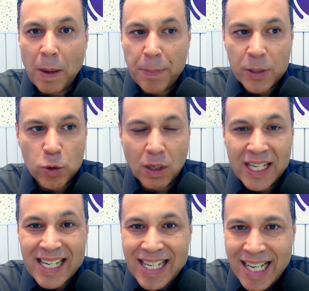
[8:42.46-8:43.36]
So
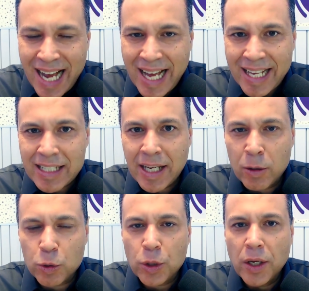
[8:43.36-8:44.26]
as a person who
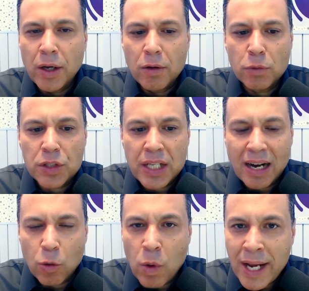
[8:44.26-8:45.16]
believes in God,
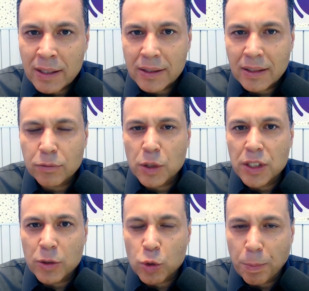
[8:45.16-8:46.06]
you bear
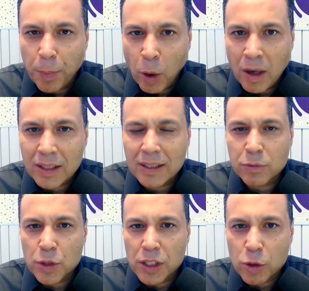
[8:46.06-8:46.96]
it,
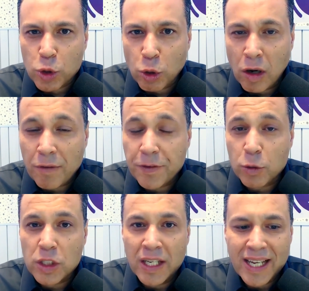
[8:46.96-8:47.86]
you take
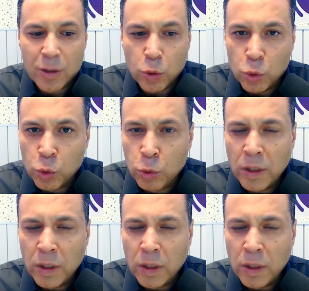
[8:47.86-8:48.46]
hold, you suffer.